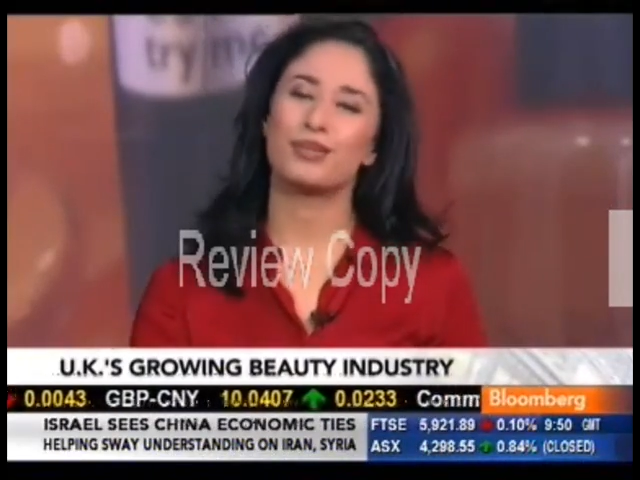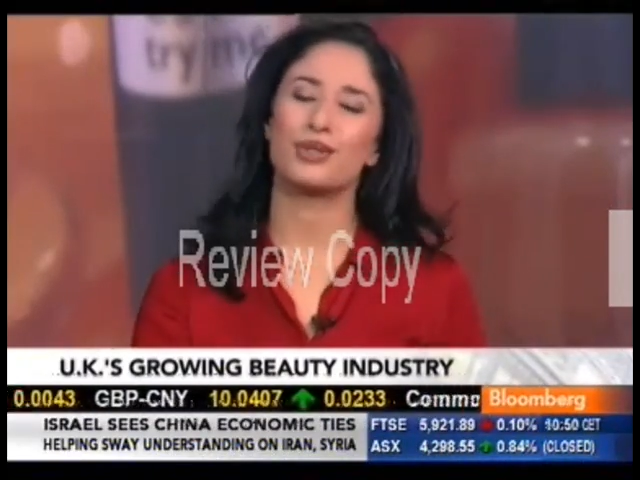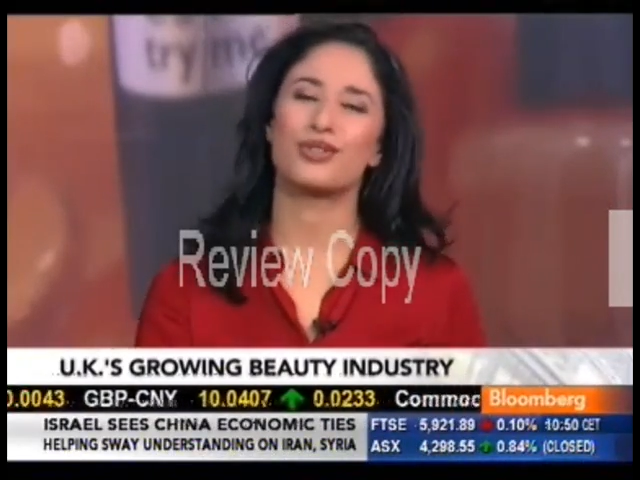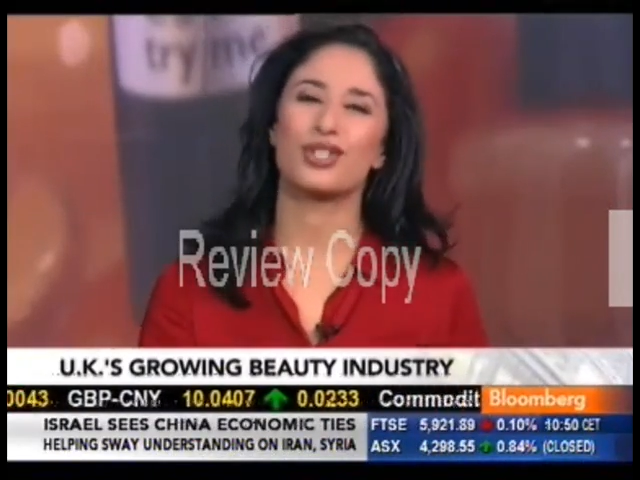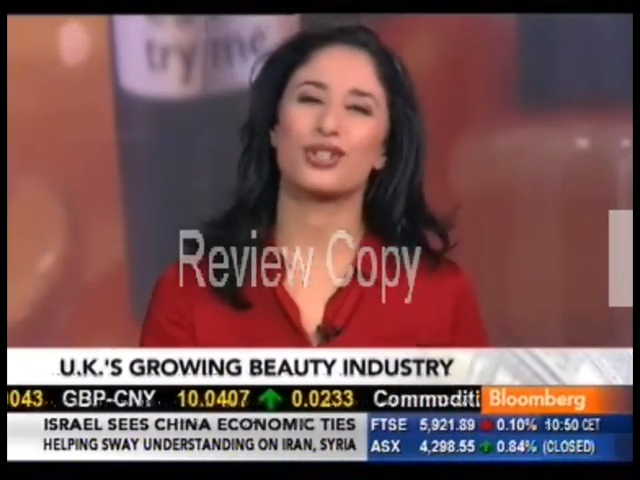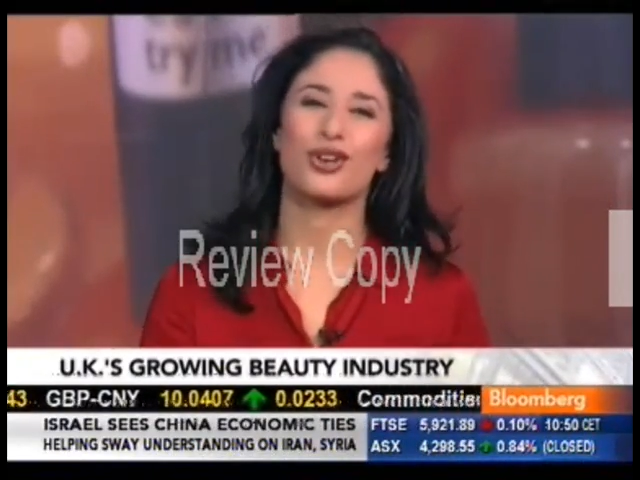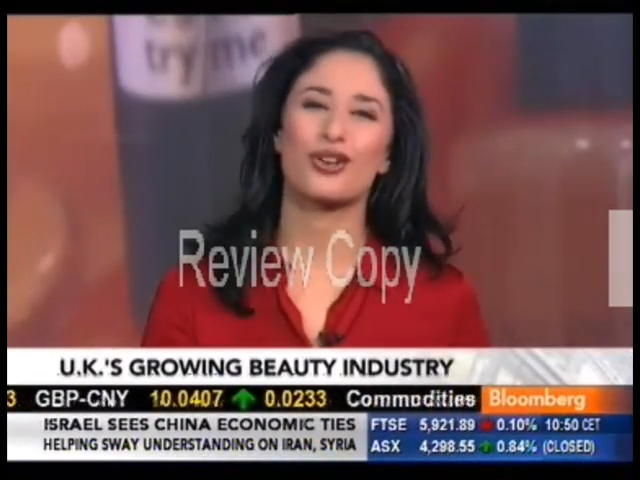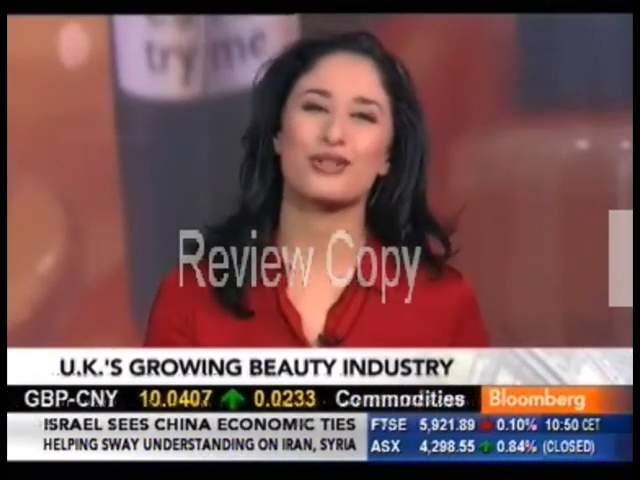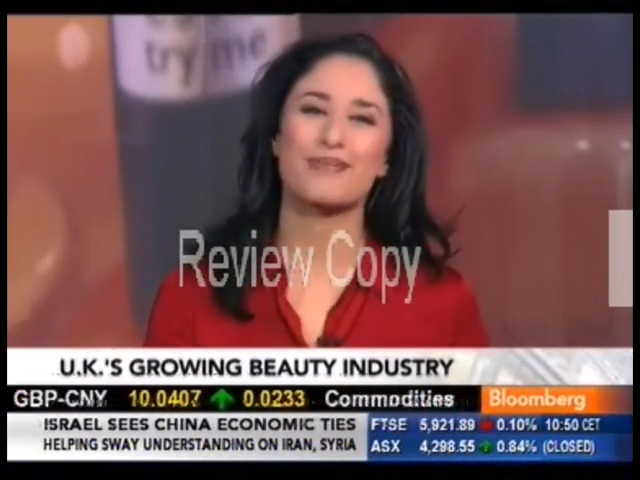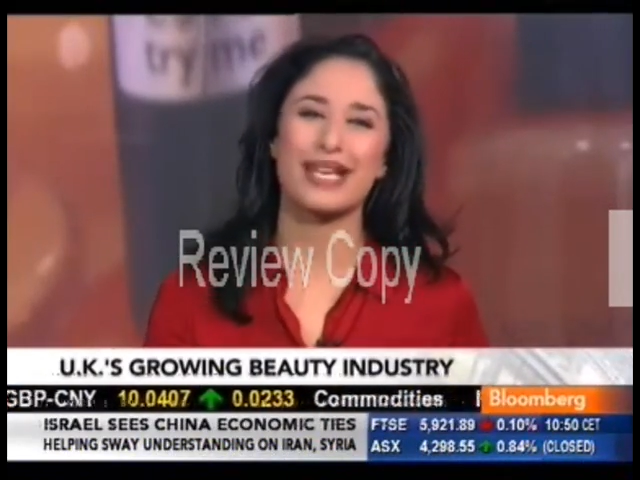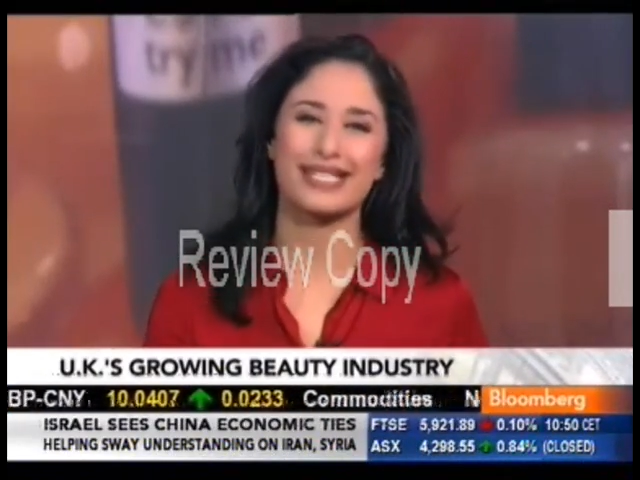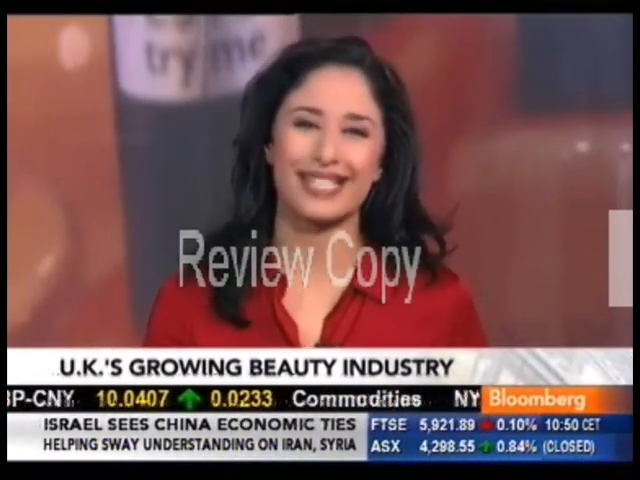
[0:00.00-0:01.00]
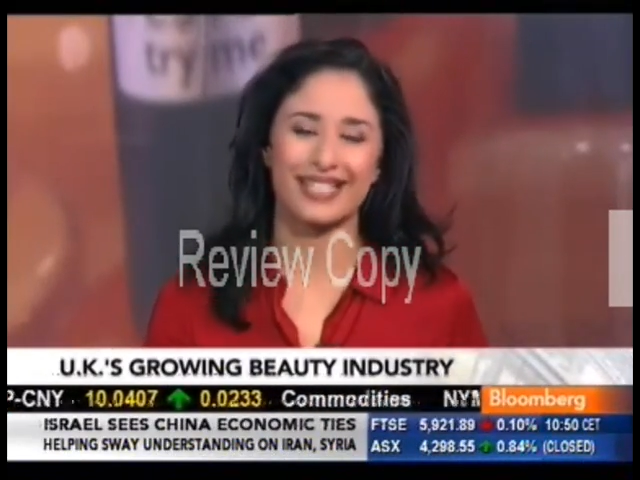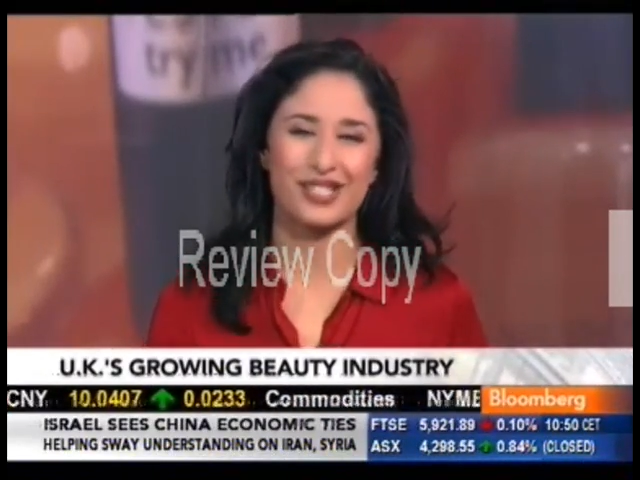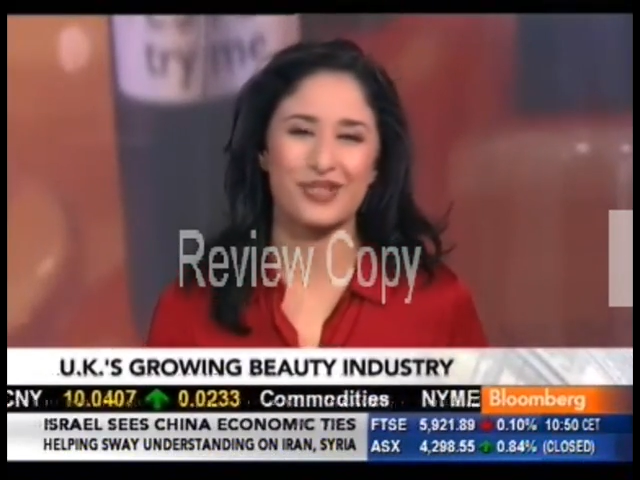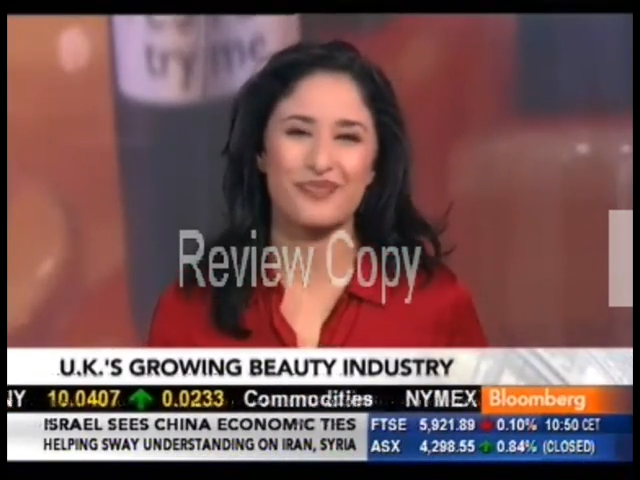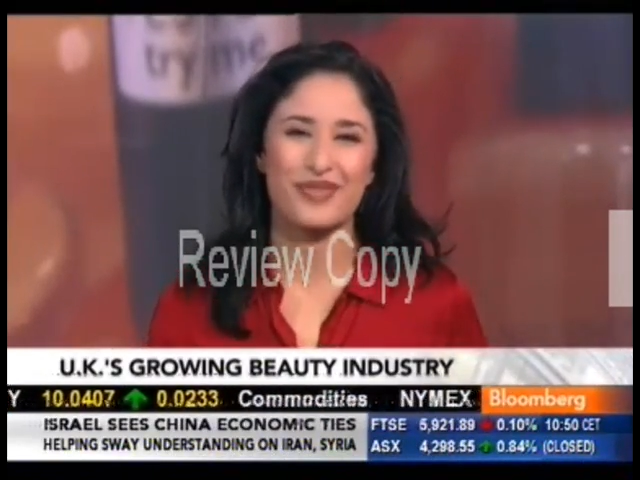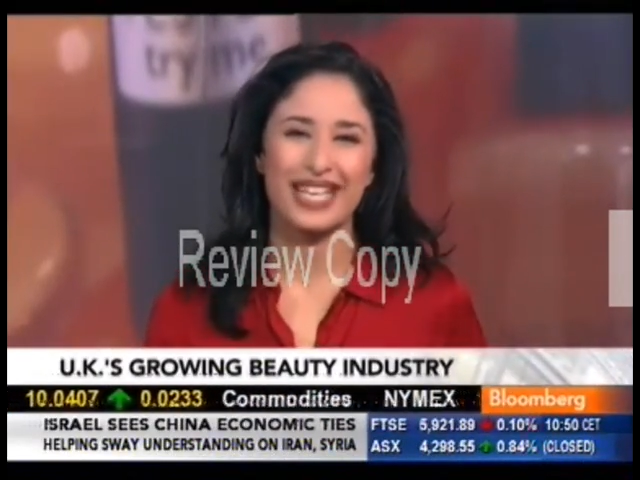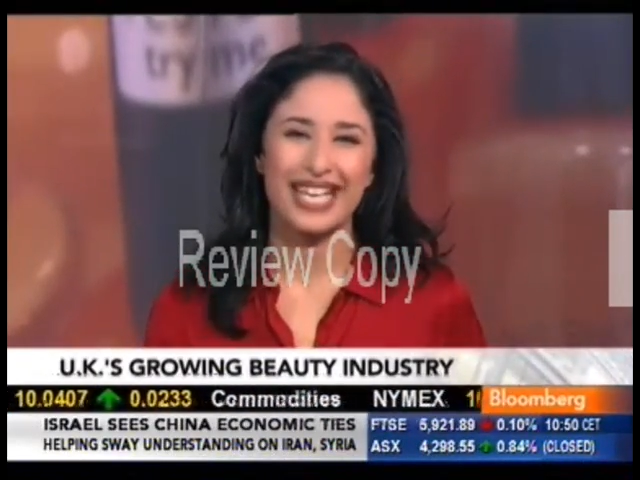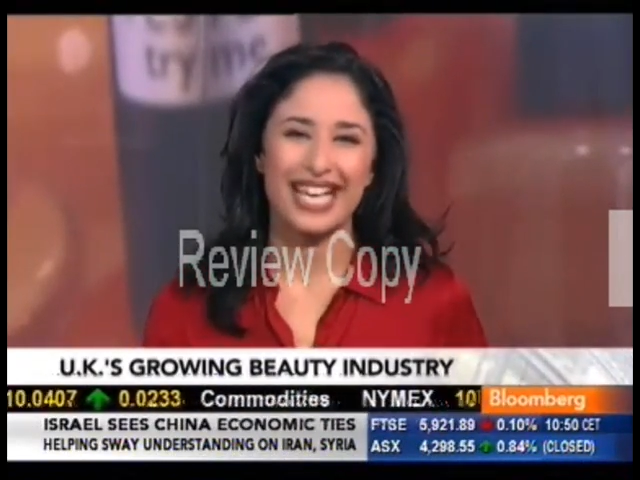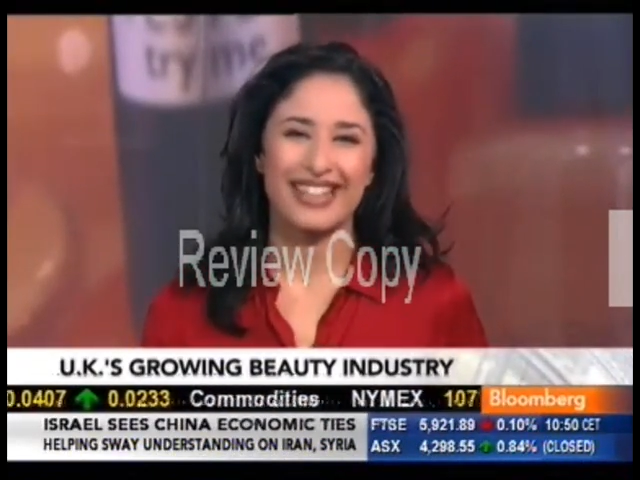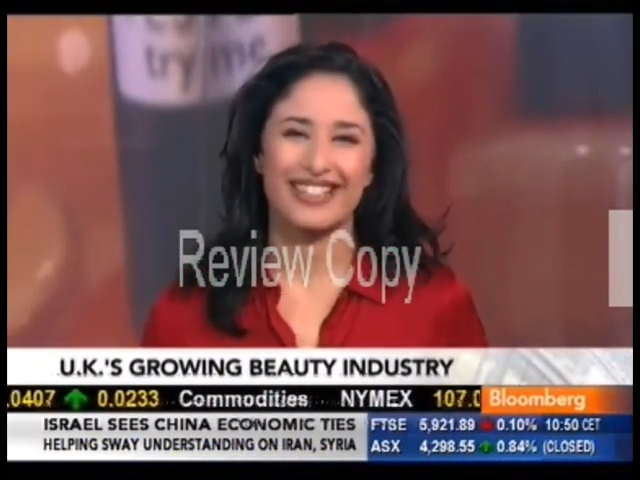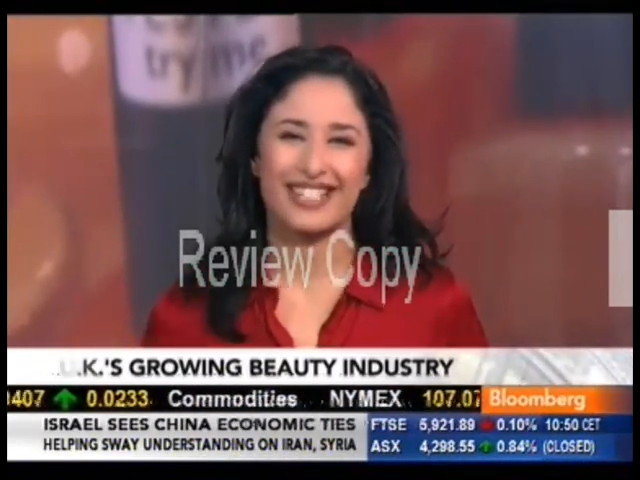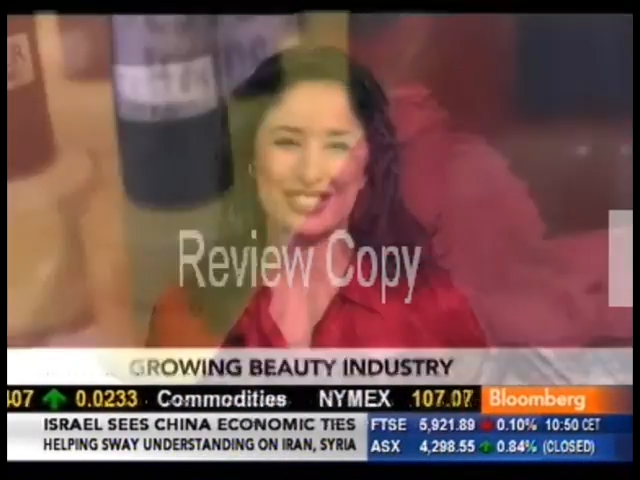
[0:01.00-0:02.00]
beauty and cosmetics. The